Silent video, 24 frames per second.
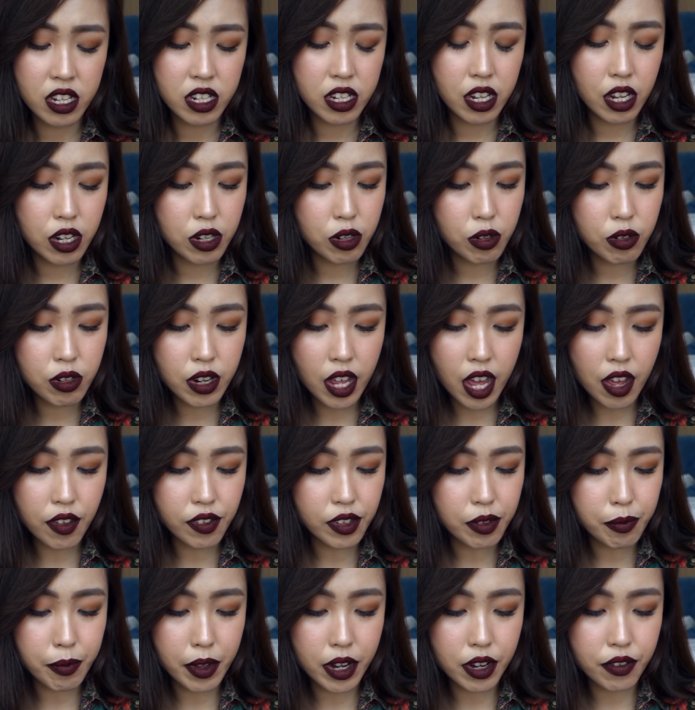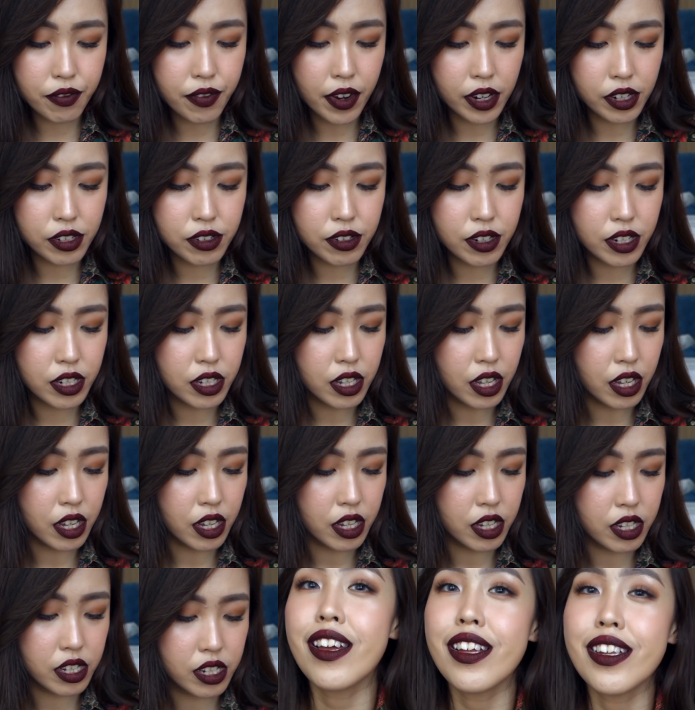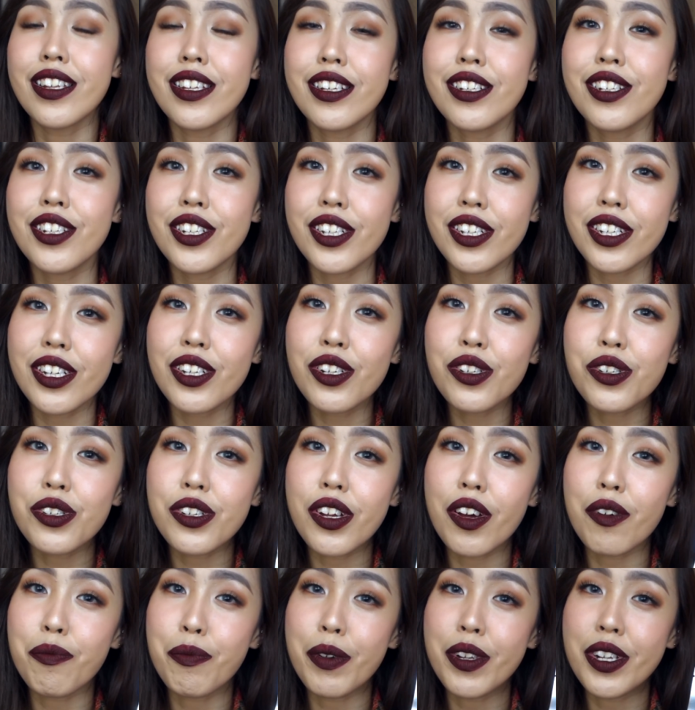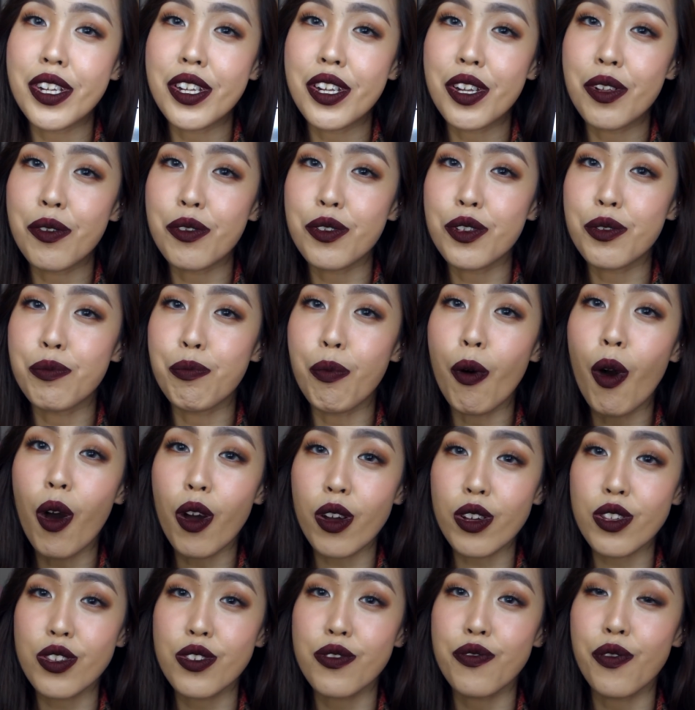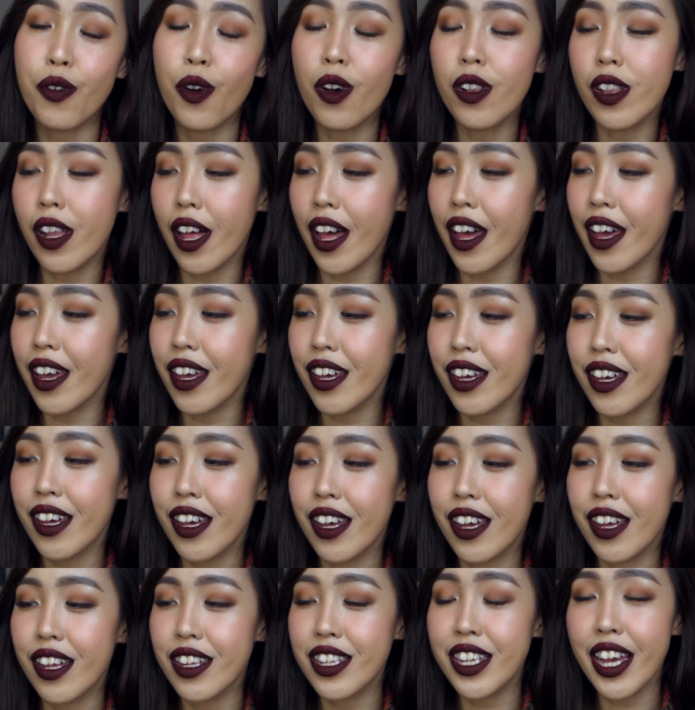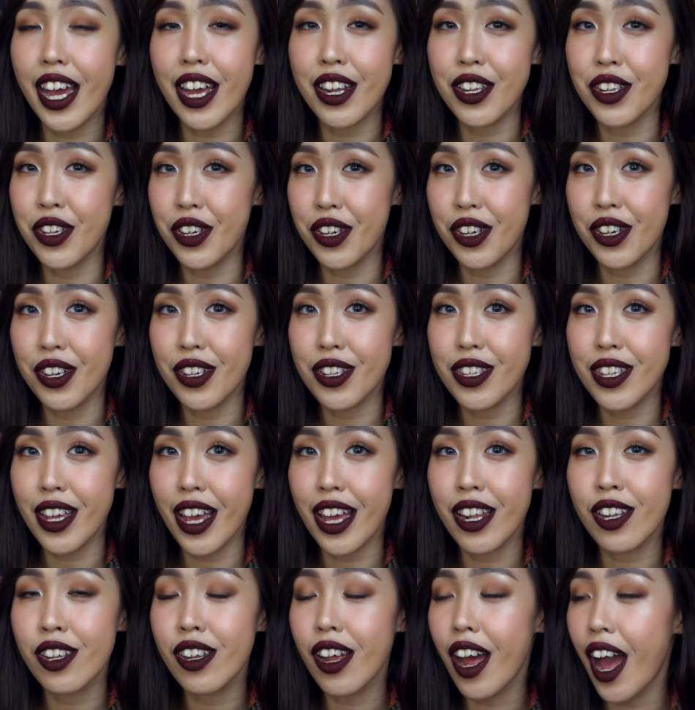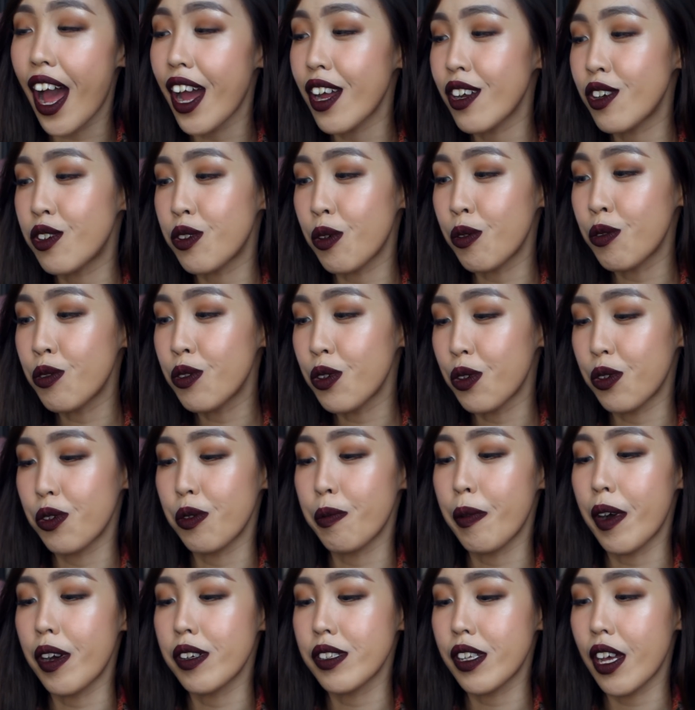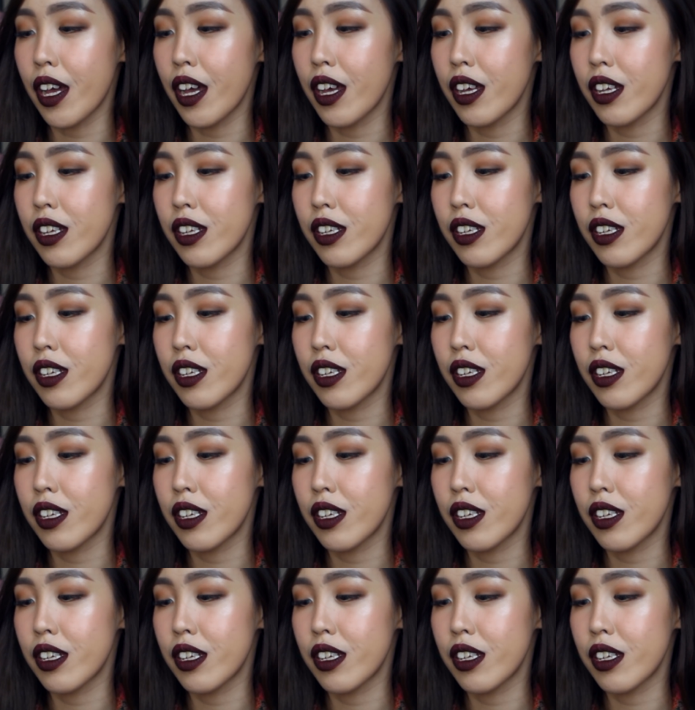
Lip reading: They don't have the manufacturing date. This chicken could have been in this box for like 10 years and I don't know about that.